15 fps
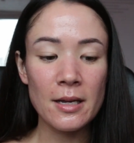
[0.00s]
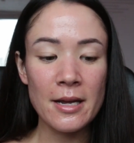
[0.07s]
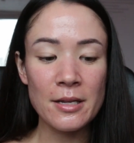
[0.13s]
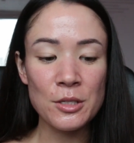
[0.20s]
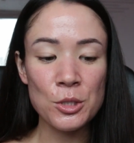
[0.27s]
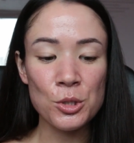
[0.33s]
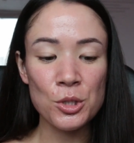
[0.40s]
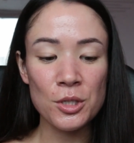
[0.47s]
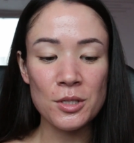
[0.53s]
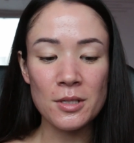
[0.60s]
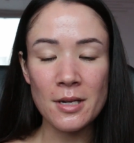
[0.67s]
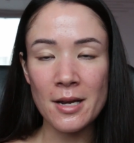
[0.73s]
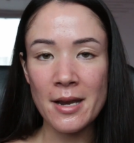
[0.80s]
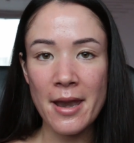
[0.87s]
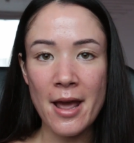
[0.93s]
It's just
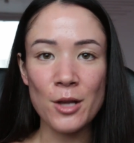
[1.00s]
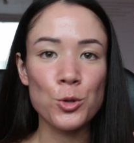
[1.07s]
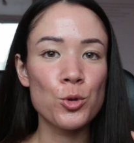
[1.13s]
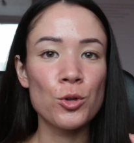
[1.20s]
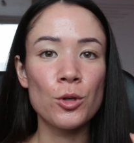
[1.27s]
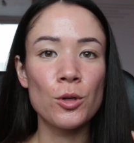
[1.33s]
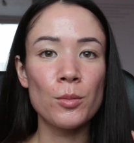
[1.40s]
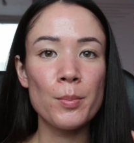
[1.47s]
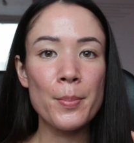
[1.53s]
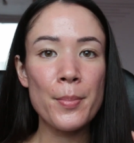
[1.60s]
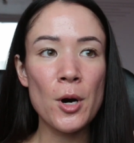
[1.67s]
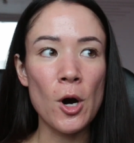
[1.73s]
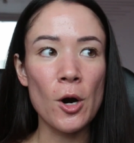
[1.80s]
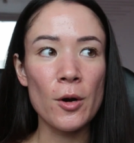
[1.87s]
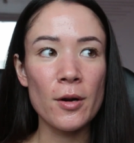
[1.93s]
a natural
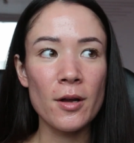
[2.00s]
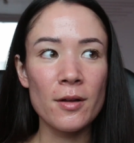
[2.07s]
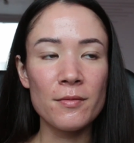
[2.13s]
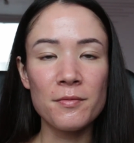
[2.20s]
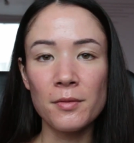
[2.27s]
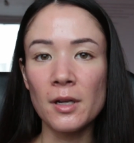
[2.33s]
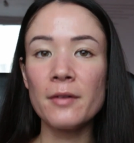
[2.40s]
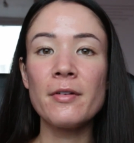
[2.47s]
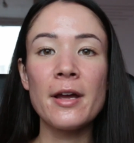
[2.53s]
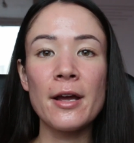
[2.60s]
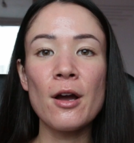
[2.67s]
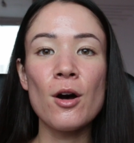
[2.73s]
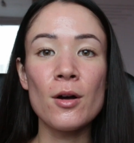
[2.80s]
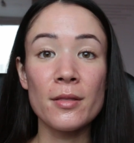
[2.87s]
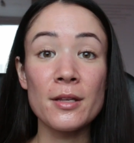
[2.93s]
part of living
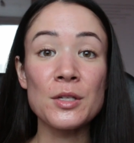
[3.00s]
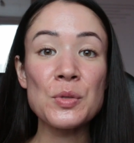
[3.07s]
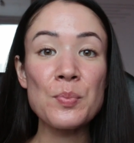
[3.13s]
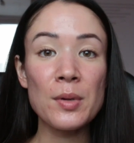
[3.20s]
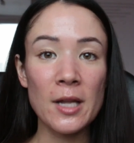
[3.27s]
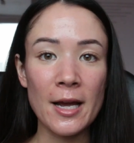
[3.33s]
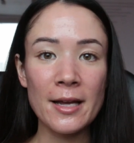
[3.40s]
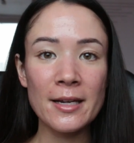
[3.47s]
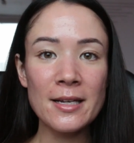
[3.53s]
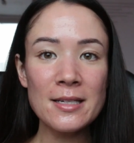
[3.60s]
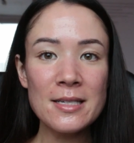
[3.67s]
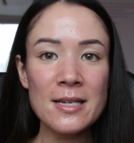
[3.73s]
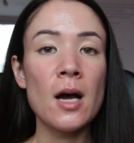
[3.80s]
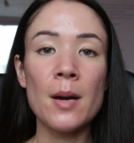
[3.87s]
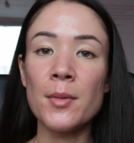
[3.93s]
on this
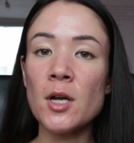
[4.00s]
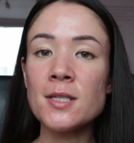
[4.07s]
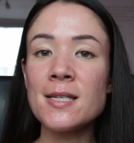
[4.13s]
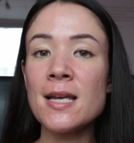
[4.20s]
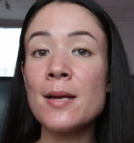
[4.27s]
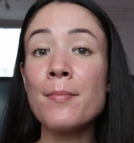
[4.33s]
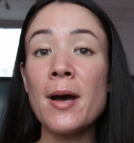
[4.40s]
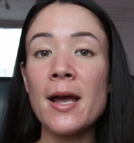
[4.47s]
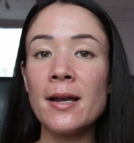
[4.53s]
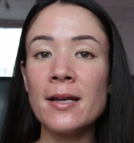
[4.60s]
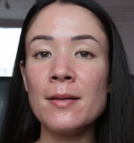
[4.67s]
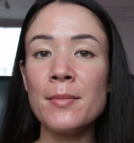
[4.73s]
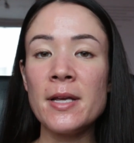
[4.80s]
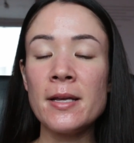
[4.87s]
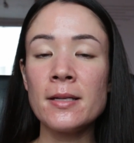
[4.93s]
planet. I'm not saying by
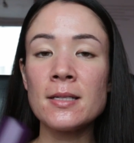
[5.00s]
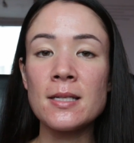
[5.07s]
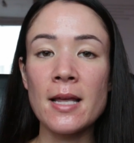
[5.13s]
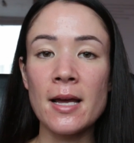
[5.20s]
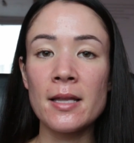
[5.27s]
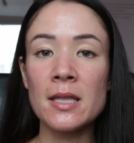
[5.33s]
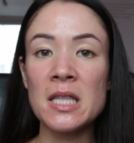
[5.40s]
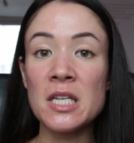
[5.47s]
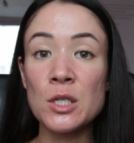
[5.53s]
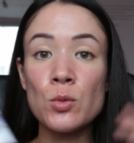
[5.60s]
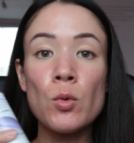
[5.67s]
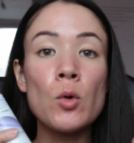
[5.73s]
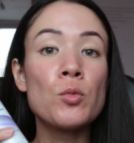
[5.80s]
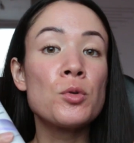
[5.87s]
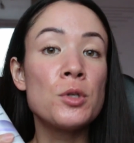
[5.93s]
any means that this
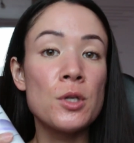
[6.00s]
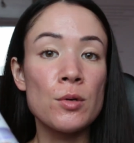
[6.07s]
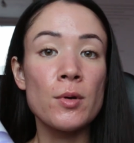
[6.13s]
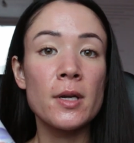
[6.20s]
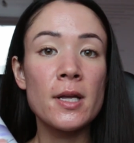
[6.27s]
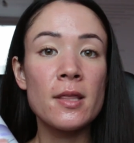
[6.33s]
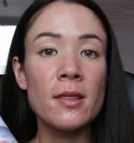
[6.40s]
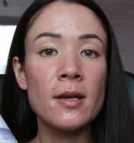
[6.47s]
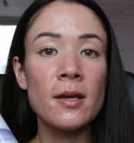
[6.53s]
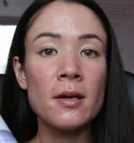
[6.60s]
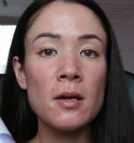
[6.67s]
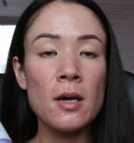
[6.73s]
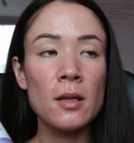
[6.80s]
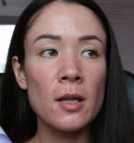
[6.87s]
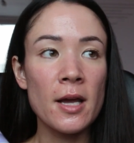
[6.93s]
won't do
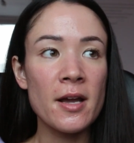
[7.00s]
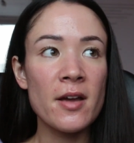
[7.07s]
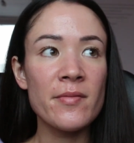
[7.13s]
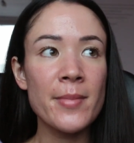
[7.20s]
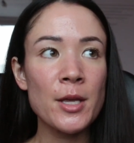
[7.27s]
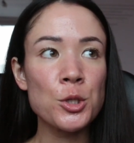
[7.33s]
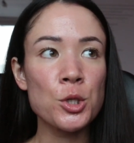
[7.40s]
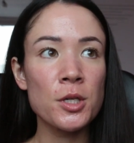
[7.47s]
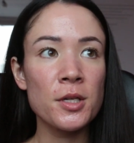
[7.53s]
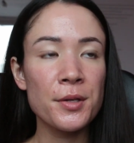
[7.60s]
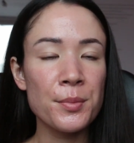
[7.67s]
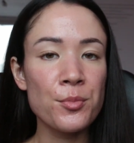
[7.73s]
anything. Like I've mentioned in